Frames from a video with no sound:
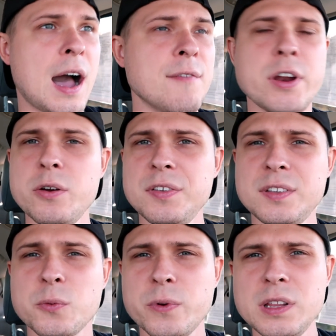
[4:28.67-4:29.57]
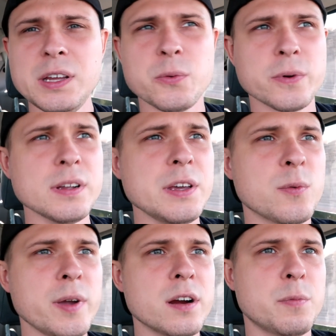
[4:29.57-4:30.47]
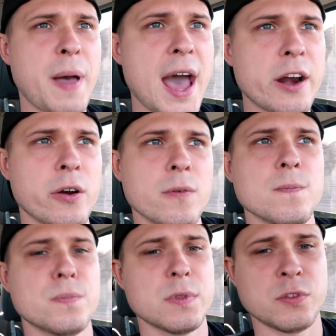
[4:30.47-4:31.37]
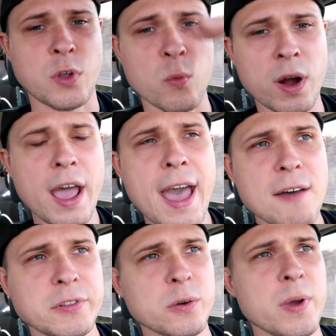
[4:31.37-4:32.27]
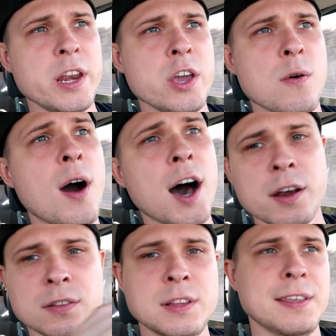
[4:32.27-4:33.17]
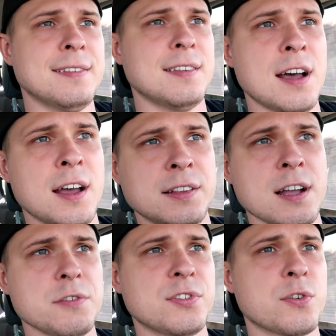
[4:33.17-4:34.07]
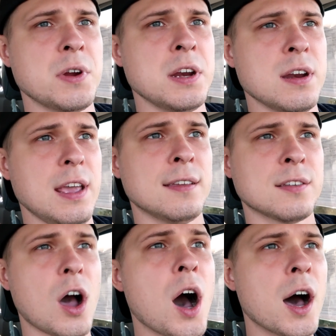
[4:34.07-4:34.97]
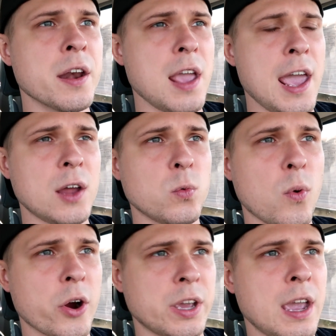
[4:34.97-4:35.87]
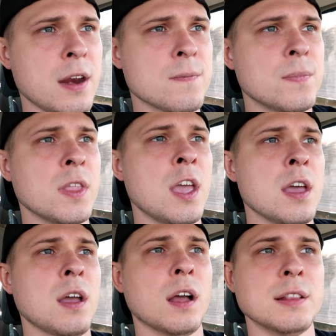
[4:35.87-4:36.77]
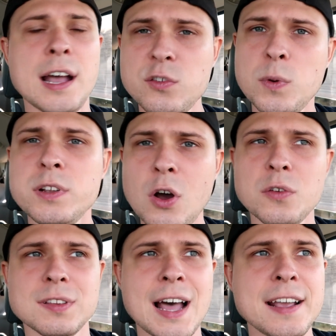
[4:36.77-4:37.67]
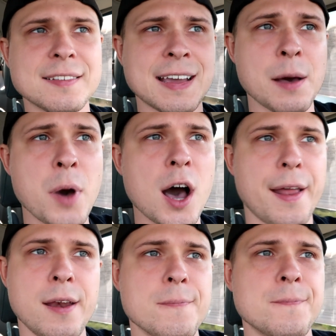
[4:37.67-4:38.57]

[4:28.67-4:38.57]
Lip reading: I've noticed a really, really weird pattern. So when I have the radio on, this touch screen is on and working, that's when those lights come on.